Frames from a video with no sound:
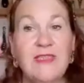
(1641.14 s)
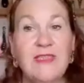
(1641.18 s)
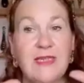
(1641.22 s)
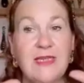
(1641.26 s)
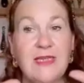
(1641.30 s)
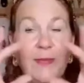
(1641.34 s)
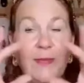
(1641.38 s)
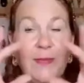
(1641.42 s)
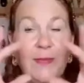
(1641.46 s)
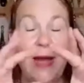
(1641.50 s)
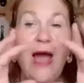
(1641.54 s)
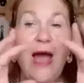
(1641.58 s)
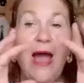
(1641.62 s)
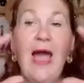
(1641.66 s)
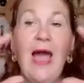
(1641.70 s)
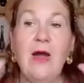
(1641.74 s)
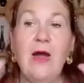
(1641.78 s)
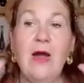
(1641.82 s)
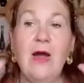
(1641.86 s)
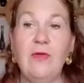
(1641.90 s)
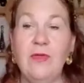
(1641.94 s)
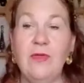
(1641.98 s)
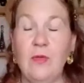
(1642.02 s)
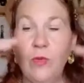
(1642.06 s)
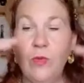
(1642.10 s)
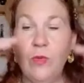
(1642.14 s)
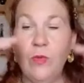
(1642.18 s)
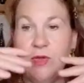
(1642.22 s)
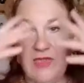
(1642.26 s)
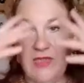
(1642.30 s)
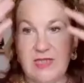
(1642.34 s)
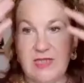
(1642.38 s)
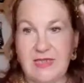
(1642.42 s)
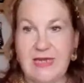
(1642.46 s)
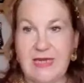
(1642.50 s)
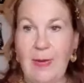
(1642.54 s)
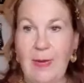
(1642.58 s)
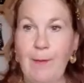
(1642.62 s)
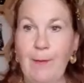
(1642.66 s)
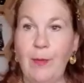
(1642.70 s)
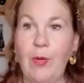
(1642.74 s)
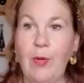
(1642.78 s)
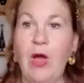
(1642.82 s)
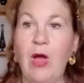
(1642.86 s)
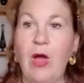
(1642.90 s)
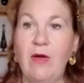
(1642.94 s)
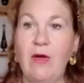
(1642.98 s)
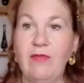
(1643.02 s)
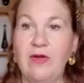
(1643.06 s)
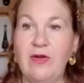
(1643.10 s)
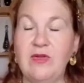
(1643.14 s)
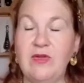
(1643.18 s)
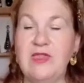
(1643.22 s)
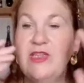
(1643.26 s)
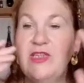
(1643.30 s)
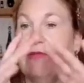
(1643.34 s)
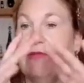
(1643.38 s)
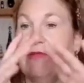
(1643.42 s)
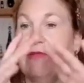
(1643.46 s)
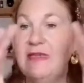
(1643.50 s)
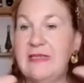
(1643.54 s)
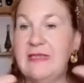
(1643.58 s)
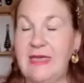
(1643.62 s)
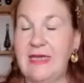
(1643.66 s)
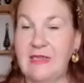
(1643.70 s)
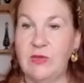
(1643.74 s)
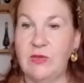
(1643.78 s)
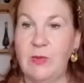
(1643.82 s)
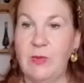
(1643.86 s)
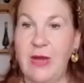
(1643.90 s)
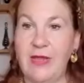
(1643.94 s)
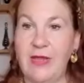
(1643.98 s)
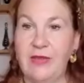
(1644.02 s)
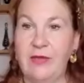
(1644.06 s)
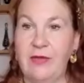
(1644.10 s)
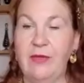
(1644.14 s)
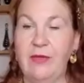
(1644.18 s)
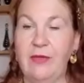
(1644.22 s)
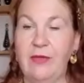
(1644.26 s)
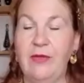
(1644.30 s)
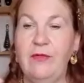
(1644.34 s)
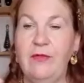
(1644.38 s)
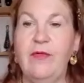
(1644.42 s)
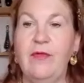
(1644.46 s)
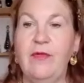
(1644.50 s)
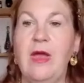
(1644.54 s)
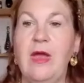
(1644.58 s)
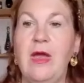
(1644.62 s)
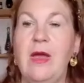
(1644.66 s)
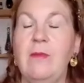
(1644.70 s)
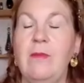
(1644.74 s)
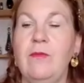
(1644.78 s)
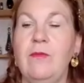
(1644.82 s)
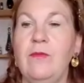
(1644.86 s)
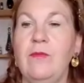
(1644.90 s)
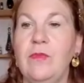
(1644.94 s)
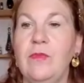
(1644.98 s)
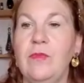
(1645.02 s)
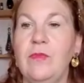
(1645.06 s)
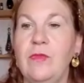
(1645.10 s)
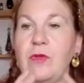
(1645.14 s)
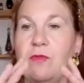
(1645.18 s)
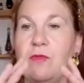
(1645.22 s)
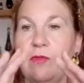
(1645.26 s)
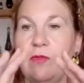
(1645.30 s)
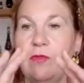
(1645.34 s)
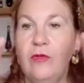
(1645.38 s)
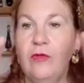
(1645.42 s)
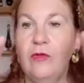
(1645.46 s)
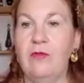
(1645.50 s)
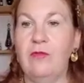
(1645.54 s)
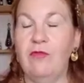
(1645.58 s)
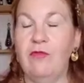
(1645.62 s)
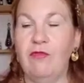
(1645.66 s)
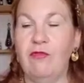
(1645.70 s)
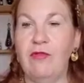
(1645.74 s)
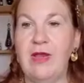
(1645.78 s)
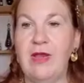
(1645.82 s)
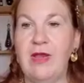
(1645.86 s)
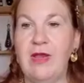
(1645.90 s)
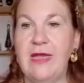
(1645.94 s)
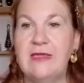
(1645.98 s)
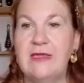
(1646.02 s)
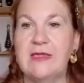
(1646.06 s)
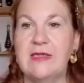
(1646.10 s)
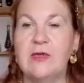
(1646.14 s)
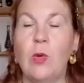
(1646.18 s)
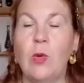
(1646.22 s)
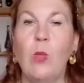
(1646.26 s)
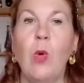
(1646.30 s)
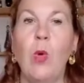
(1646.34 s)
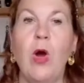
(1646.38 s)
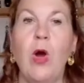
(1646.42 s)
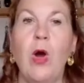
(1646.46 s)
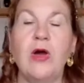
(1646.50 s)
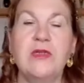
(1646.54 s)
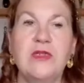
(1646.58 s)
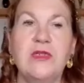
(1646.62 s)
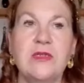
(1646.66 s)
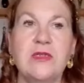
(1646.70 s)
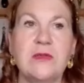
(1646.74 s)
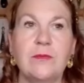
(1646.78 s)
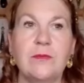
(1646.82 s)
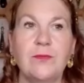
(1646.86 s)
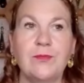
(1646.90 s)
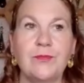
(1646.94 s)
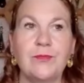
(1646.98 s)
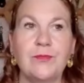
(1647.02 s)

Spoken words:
I said about how there was the temple of Osiris. That's where the frieze was.